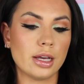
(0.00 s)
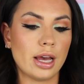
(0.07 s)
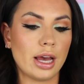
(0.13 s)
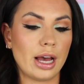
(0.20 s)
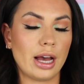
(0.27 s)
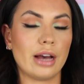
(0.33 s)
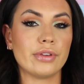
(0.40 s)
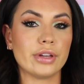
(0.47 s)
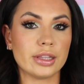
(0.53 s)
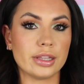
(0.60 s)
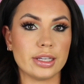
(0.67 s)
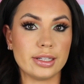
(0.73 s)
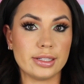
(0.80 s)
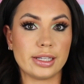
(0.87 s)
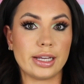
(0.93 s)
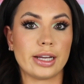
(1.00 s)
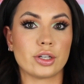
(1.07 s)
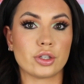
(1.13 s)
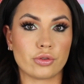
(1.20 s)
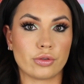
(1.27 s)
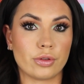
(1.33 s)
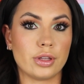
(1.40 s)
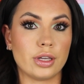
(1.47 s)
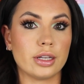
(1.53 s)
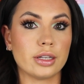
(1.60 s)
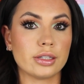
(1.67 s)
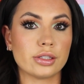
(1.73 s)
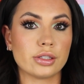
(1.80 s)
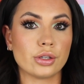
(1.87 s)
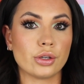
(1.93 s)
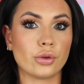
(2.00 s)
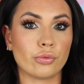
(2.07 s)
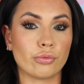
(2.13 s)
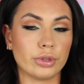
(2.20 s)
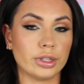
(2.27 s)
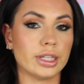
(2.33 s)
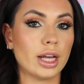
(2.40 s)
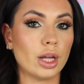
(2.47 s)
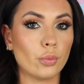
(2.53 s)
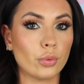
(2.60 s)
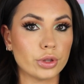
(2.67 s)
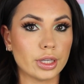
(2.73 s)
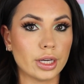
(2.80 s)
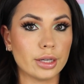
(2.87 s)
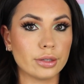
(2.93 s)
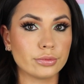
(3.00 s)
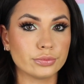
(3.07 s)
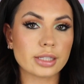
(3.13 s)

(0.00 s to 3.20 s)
having these extra things really help with that.